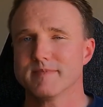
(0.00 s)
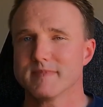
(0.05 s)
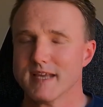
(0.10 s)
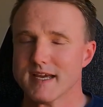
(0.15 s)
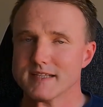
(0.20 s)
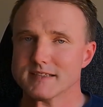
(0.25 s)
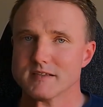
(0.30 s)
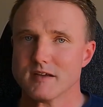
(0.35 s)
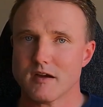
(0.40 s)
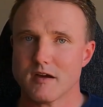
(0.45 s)

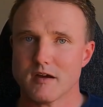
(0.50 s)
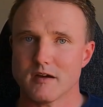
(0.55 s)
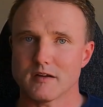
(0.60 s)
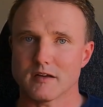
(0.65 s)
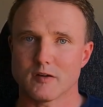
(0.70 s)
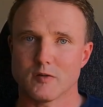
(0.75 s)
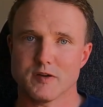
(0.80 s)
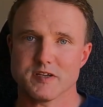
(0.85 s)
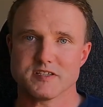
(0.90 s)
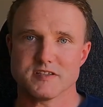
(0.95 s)
That's a harder
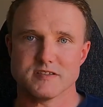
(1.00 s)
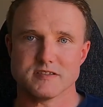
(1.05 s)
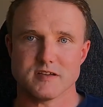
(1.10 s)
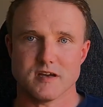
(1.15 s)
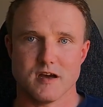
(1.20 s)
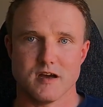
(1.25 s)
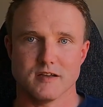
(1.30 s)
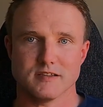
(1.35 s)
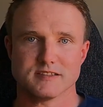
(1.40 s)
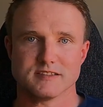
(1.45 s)
question
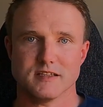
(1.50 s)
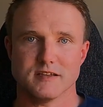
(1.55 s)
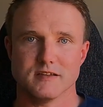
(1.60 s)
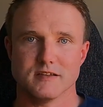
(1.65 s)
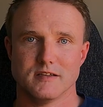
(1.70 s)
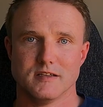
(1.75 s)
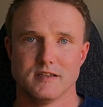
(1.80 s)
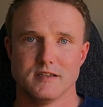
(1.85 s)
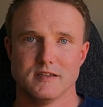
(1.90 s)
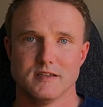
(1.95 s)
to answer.
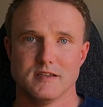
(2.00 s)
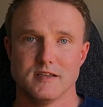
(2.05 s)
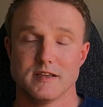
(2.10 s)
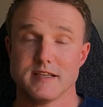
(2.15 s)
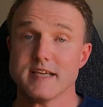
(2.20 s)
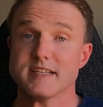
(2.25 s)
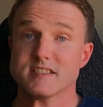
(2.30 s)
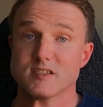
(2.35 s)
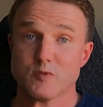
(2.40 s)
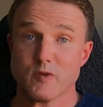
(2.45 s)

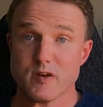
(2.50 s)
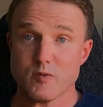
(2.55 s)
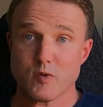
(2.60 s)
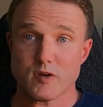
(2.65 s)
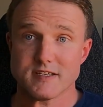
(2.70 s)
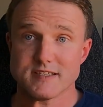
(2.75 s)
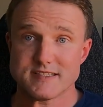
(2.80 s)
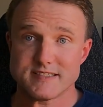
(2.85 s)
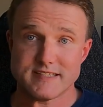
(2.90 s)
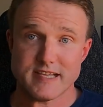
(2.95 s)
The
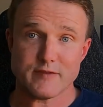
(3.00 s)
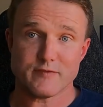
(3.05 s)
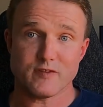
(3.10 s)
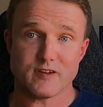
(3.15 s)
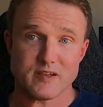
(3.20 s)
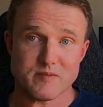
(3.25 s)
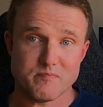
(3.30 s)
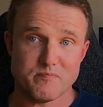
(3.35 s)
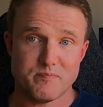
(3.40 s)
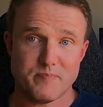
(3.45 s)
S21 is
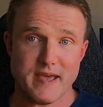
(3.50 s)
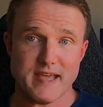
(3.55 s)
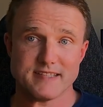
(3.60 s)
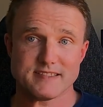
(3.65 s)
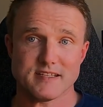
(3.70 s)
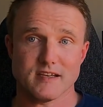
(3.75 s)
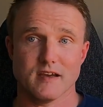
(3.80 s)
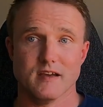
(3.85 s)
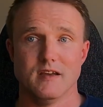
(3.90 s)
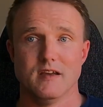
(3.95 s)
definitely
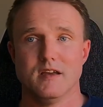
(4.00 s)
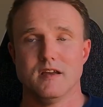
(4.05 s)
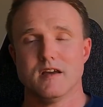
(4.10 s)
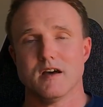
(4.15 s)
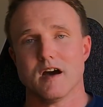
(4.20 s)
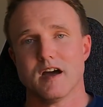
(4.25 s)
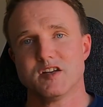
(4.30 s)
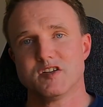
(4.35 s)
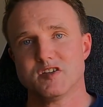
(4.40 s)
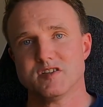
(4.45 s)
better.
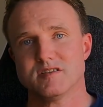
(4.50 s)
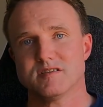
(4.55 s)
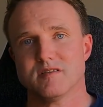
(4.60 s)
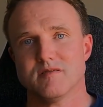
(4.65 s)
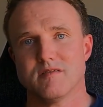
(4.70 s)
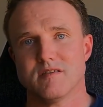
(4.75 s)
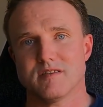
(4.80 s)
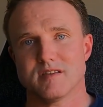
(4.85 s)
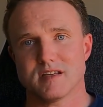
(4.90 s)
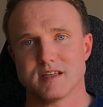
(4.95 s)
I just
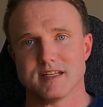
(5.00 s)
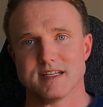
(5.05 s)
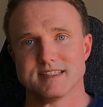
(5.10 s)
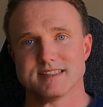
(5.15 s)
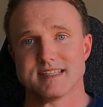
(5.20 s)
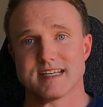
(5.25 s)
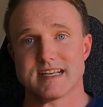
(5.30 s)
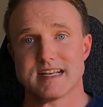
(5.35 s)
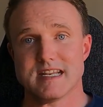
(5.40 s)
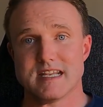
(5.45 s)
don't think that
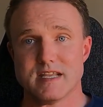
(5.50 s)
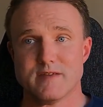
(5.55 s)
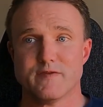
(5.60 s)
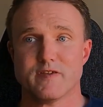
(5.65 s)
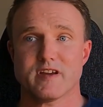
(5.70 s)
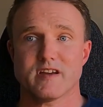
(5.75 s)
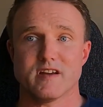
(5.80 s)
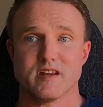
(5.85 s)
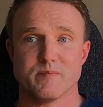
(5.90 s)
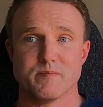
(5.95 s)
it's
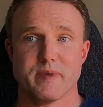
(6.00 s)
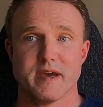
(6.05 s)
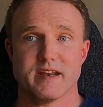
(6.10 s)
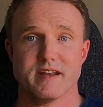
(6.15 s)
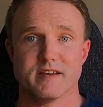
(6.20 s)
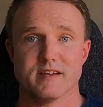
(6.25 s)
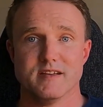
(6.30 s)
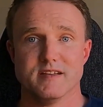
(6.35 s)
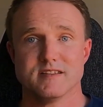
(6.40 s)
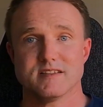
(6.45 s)
significantly
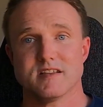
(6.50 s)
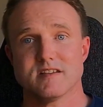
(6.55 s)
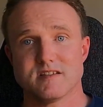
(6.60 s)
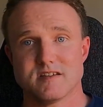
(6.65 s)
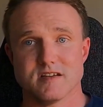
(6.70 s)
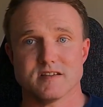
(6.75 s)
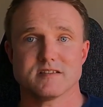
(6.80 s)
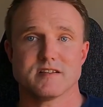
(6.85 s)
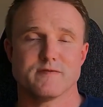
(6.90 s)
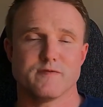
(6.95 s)
better to
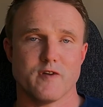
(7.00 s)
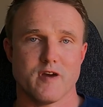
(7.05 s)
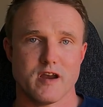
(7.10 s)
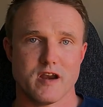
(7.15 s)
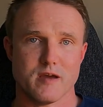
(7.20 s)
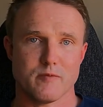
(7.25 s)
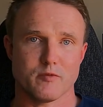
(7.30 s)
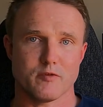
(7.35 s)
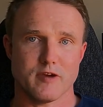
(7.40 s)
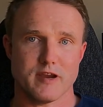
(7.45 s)
justify
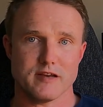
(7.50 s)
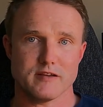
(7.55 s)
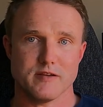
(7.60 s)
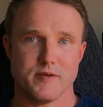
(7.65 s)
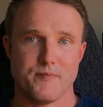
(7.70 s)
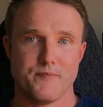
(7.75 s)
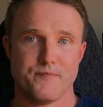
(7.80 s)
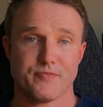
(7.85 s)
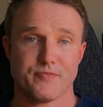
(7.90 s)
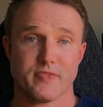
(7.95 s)
an upgrade.
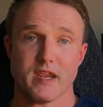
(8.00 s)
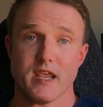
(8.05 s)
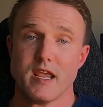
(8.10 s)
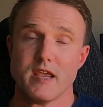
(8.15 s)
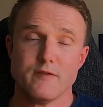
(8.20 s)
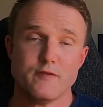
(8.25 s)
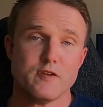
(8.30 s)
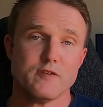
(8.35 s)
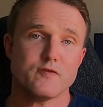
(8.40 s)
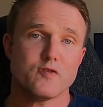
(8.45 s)

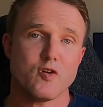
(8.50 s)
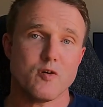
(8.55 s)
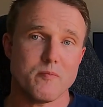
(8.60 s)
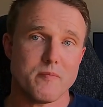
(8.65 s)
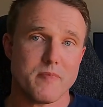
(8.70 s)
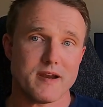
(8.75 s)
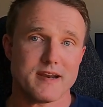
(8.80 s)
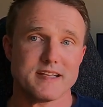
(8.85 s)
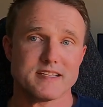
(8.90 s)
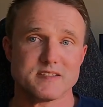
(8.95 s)
If you've got
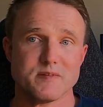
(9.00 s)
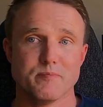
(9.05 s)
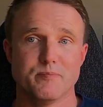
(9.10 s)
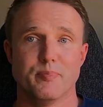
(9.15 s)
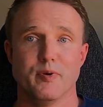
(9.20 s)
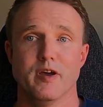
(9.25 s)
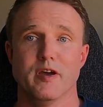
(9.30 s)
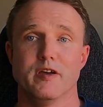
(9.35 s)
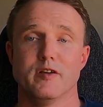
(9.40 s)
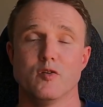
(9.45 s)
money to
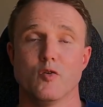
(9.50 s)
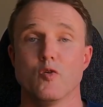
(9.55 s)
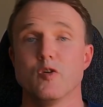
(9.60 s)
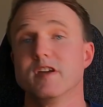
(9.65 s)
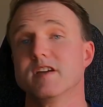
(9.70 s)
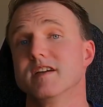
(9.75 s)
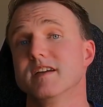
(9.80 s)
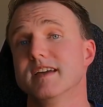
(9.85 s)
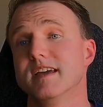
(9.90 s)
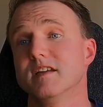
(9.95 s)
burn or
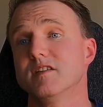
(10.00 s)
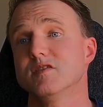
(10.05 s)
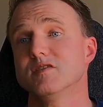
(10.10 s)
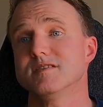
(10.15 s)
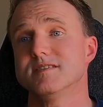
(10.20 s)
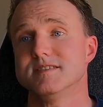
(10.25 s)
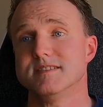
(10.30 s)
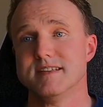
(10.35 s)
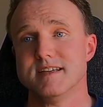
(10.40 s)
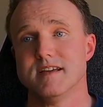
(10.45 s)
you can get a
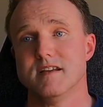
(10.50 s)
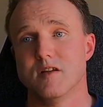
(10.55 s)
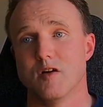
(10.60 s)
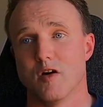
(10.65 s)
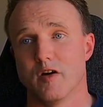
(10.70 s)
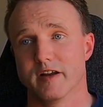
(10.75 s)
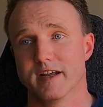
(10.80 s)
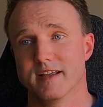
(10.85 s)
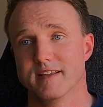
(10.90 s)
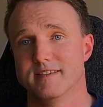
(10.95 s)
good deal
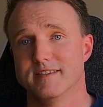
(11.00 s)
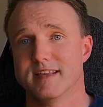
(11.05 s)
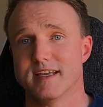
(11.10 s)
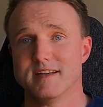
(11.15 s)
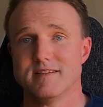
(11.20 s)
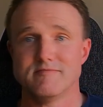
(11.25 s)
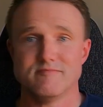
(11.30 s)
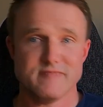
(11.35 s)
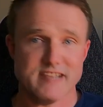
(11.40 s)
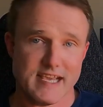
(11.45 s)
on it,
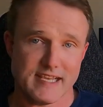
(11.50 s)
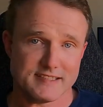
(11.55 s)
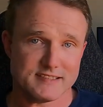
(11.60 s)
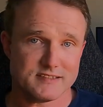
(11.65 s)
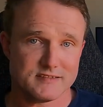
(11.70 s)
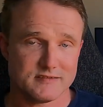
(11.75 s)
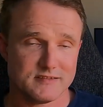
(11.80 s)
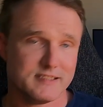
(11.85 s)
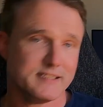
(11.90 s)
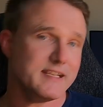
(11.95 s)
then
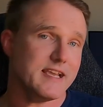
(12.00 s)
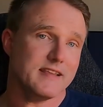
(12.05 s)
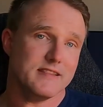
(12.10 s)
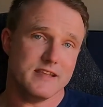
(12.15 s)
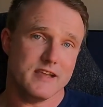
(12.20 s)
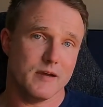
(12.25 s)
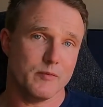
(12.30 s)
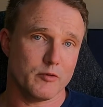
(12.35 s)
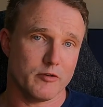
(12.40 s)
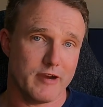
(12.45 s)
yes, get
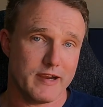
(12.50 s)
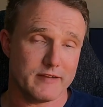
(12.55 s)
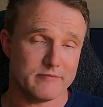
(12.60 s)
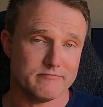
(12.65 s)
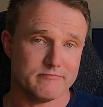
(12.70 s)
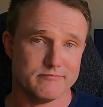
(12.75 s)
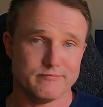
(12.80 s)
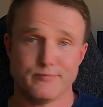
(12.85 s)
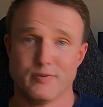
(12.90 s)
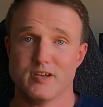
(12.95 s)
the upgrade.
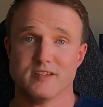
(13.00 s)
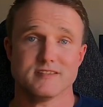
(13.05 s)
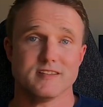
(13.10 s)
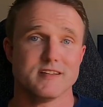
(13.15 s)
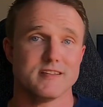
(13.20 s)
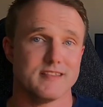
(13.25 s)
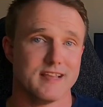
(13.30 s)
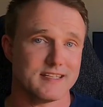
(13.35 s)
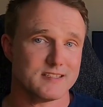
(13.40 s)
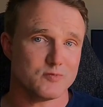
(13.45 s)

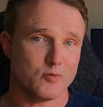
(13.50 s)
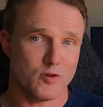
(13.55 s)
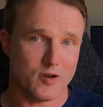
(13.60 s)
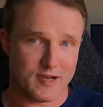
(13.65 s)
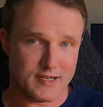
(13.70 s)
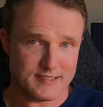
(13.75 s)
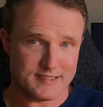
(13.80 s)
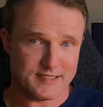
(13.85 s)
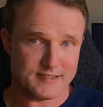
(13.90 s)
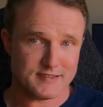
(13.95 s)
Personally, that's what
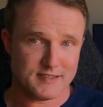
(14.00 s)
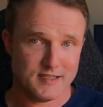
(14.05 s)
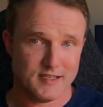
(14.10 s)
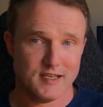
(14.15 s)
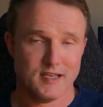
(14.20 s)
I did.